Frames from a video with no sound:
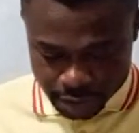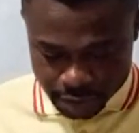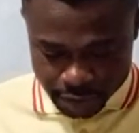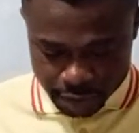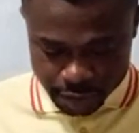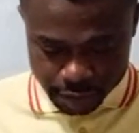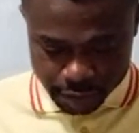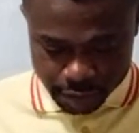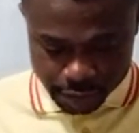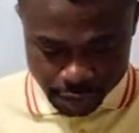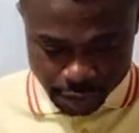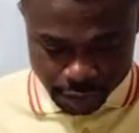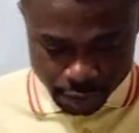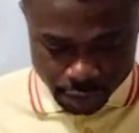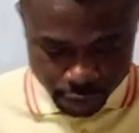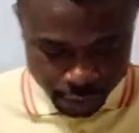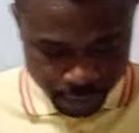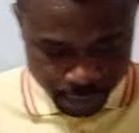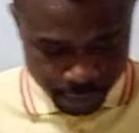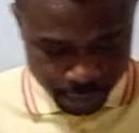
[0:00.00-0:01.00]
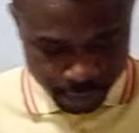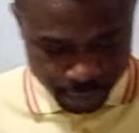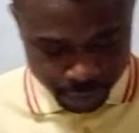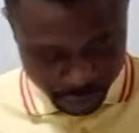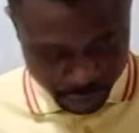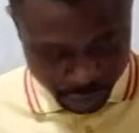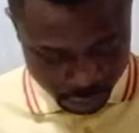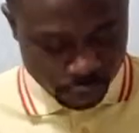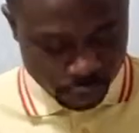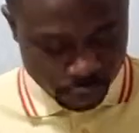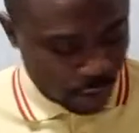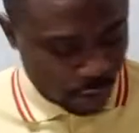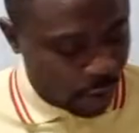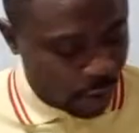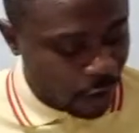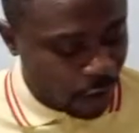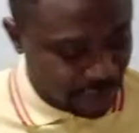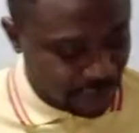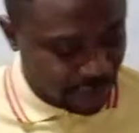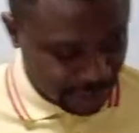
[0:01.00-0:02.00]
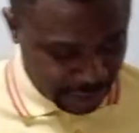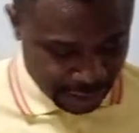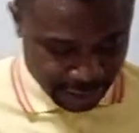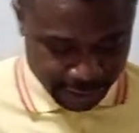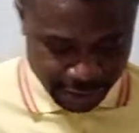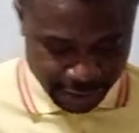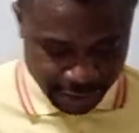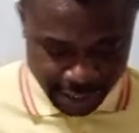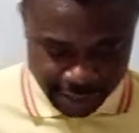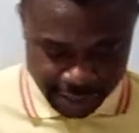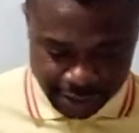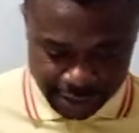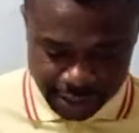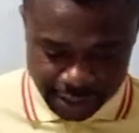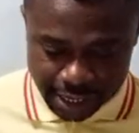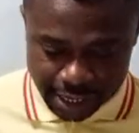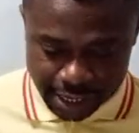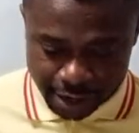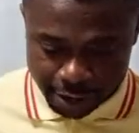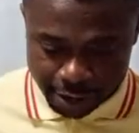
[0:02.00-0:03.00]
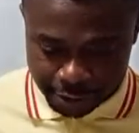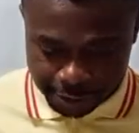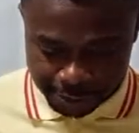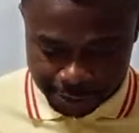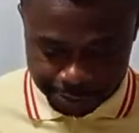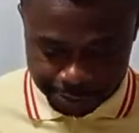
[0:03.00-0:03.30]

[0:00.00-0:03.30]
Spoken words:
So, but we'll solve it and see how.